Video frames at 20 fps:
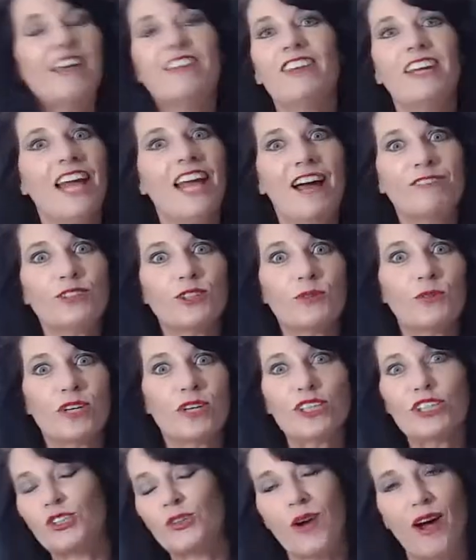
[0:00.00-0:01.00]
and then
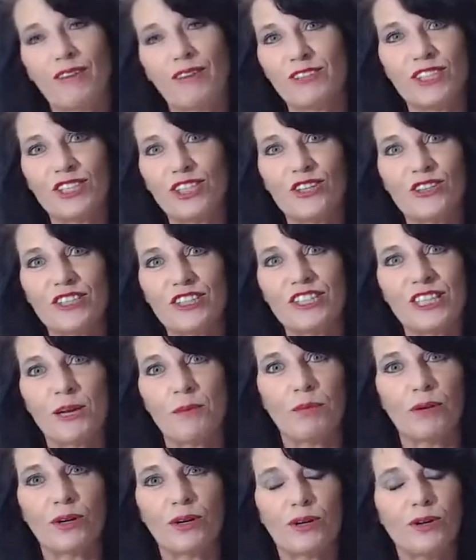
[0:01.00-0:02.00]
afterwards, you have to do the
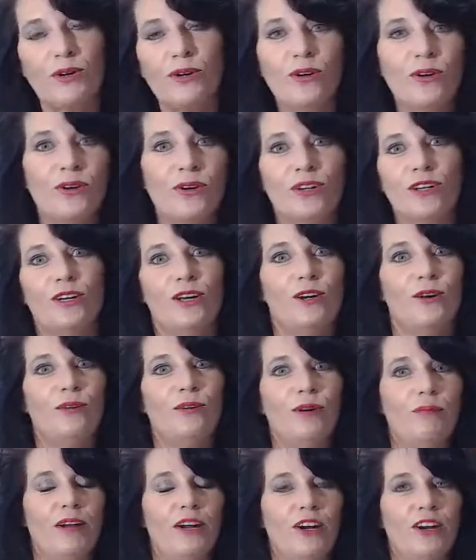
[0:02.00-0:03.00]
typical, you know,
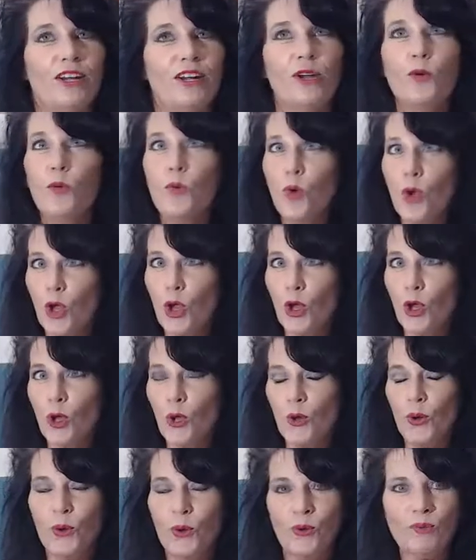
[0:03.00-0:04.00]
American
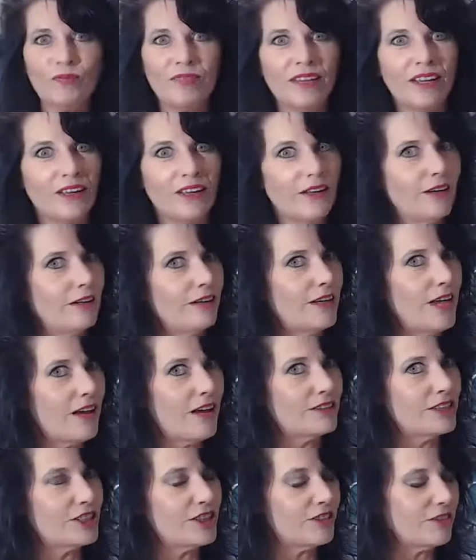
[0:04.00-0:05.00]
woo. You
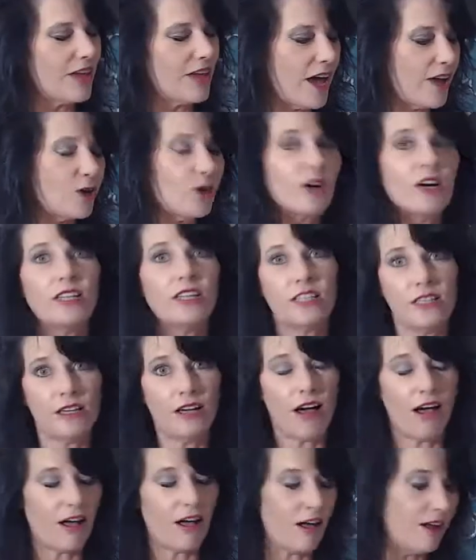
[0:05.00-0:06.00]
have to do that or a
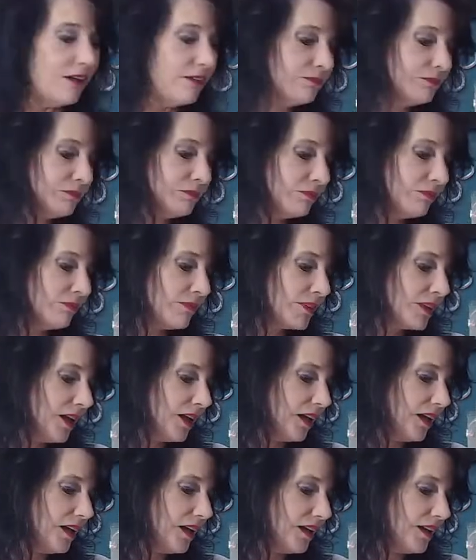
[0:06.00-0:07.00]
yeehaw.
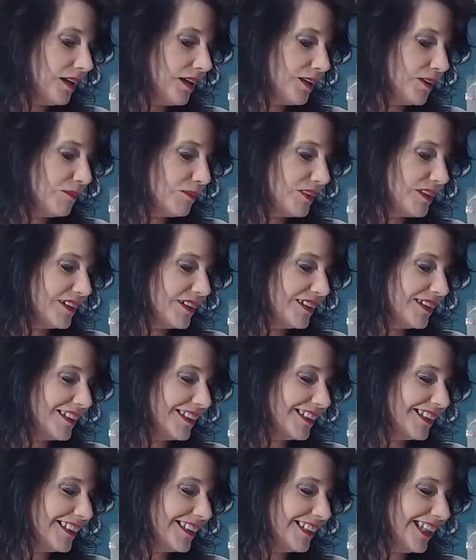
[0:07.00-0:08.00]
Um,
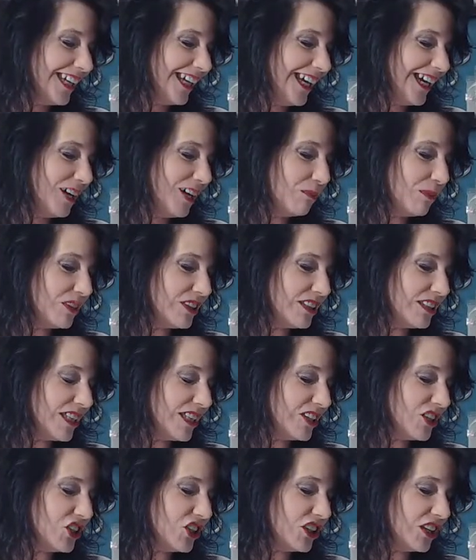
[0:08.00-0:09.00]
Amber
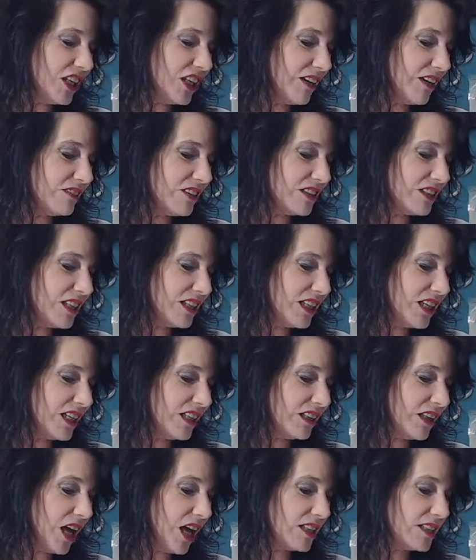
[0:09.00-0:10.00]
says she loves the
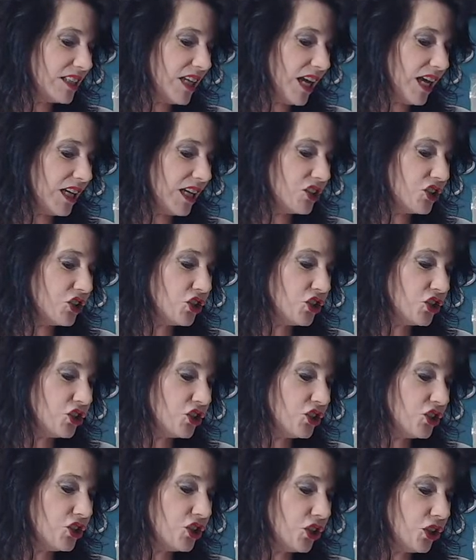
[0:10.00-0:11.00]
latte and
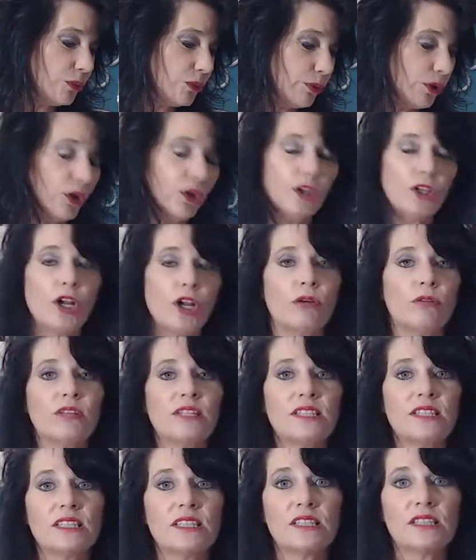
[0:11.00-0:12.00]
juniper. No,
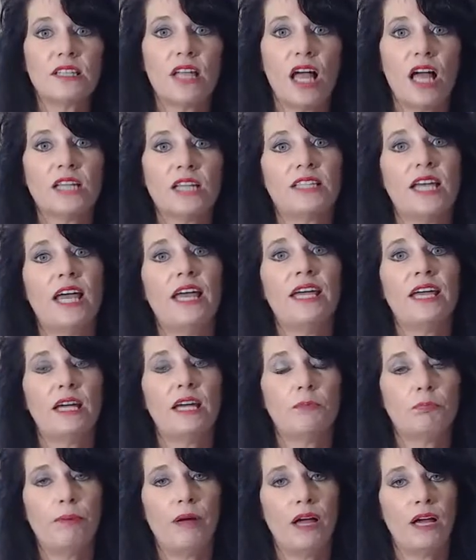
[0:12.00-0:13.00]
this is latte
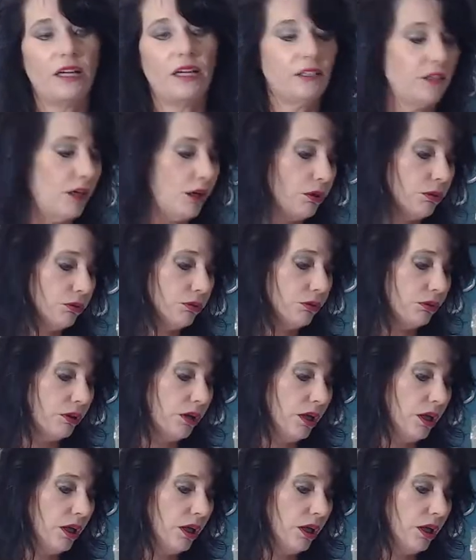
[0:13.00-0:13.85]
and pine cone.